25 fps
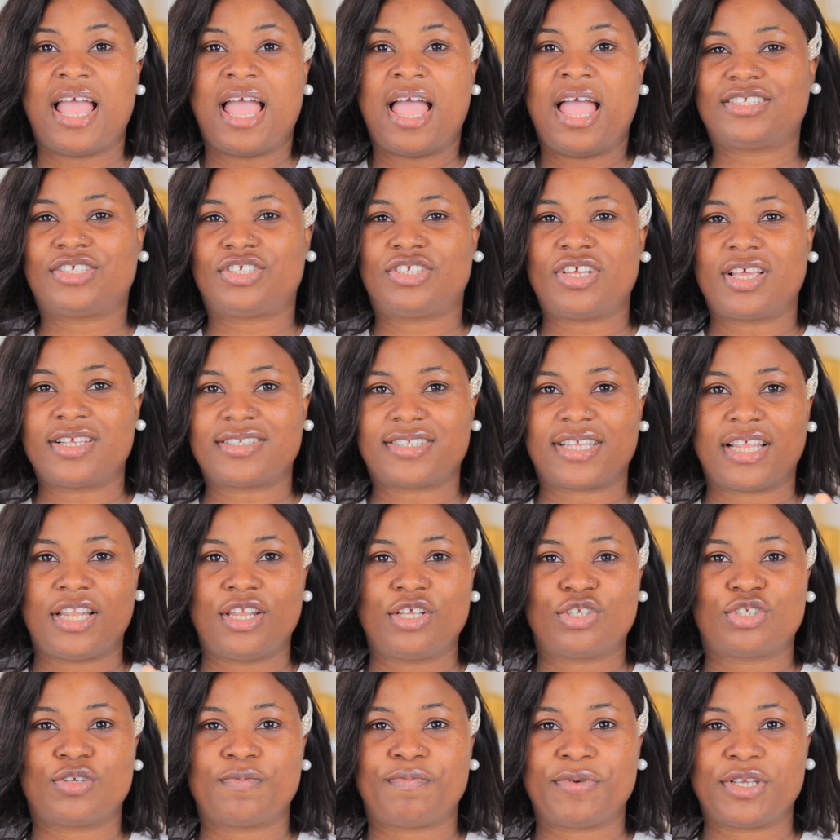It's just a
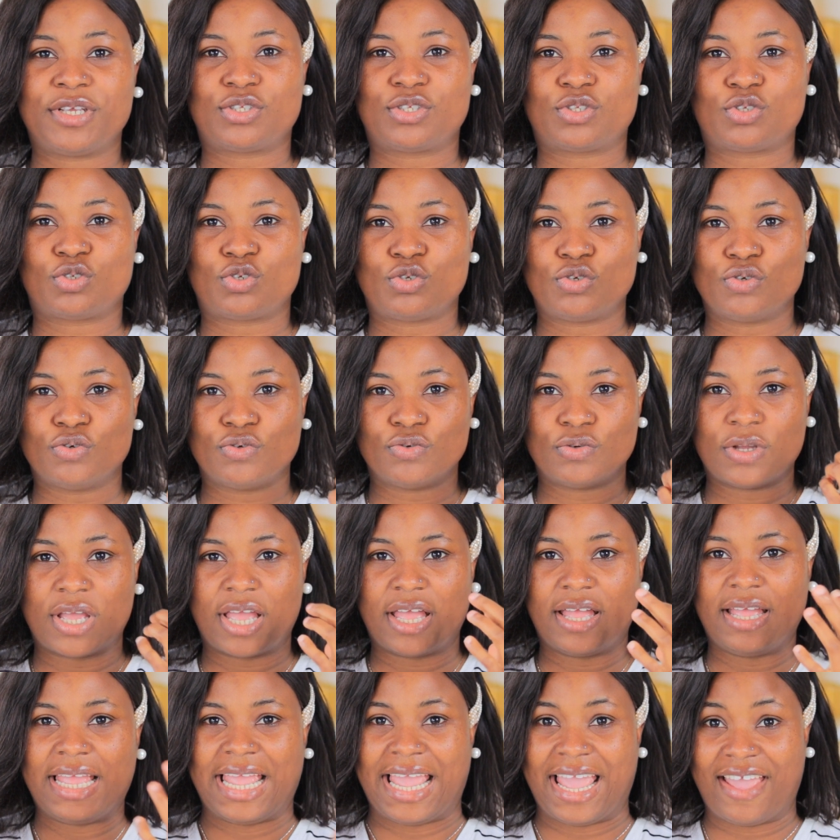little too
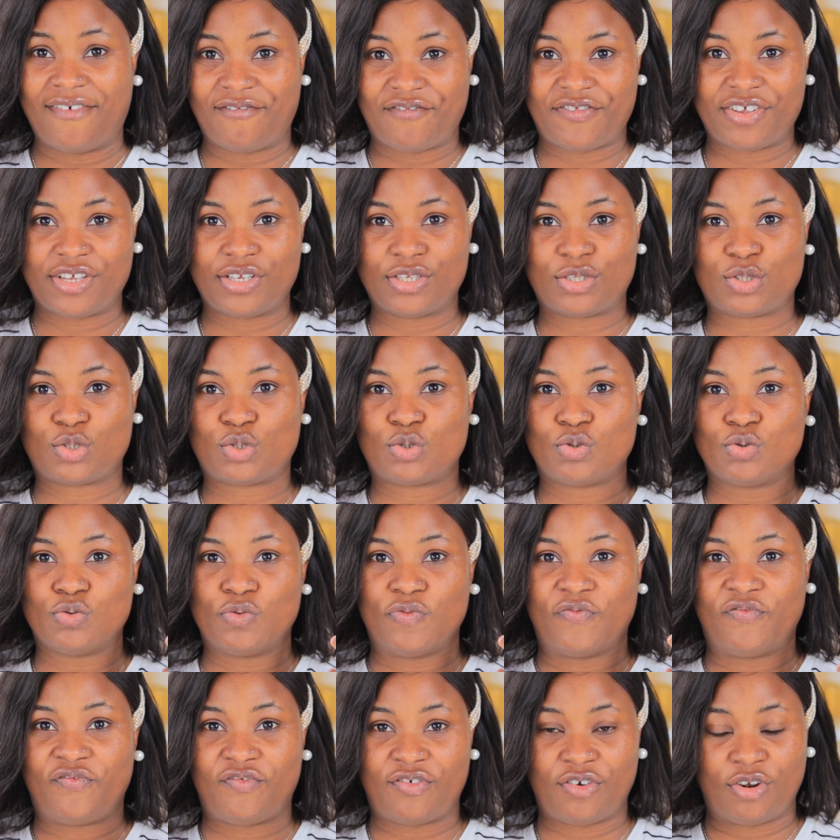heavy
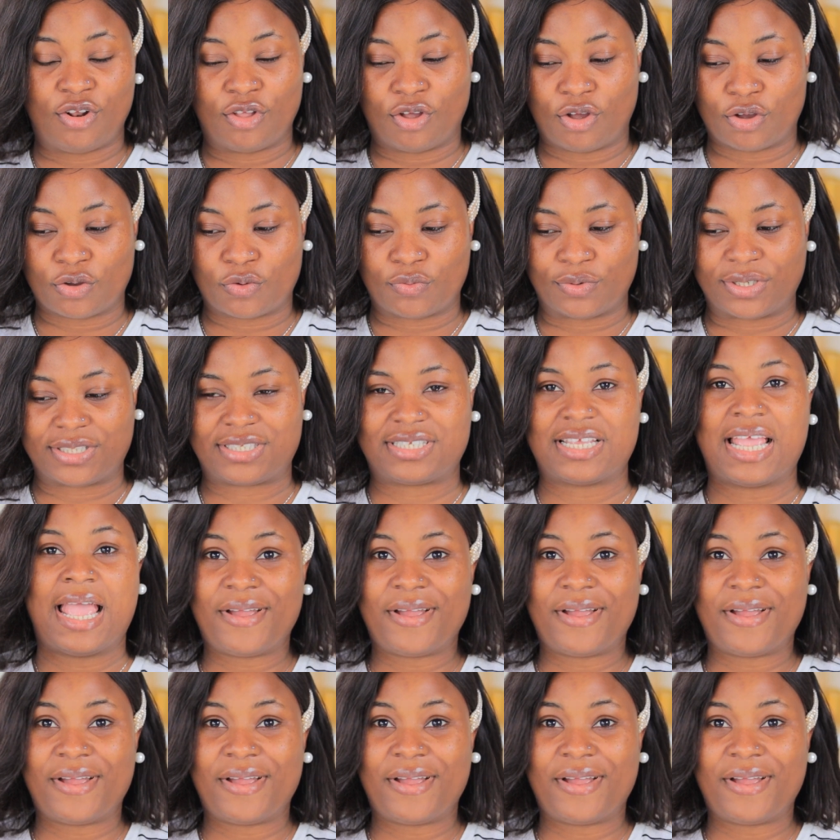to vlog with,